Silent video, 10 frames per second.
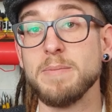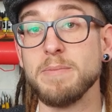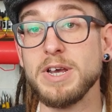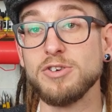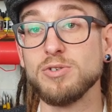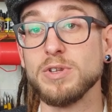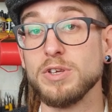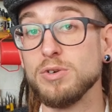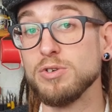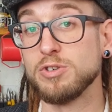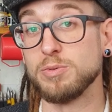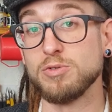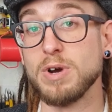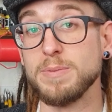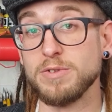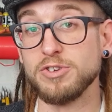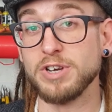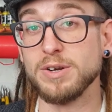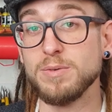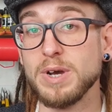make sure that you're subscribed to the
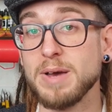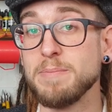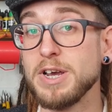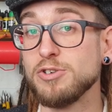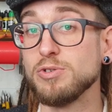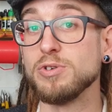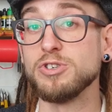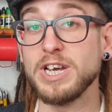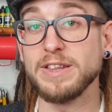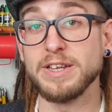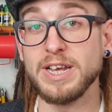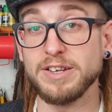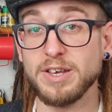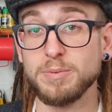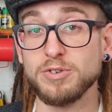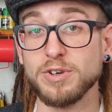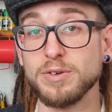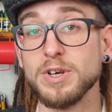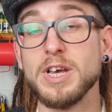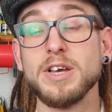channel and make sure you check the next
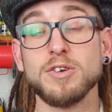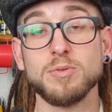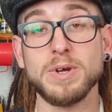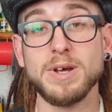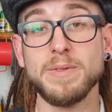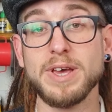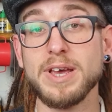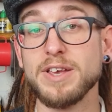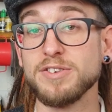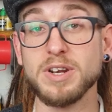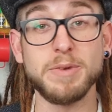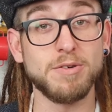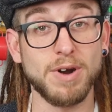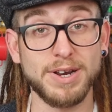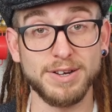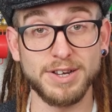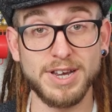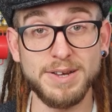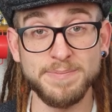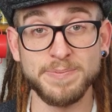episode because when I'm there it's going to be great,
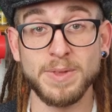okay?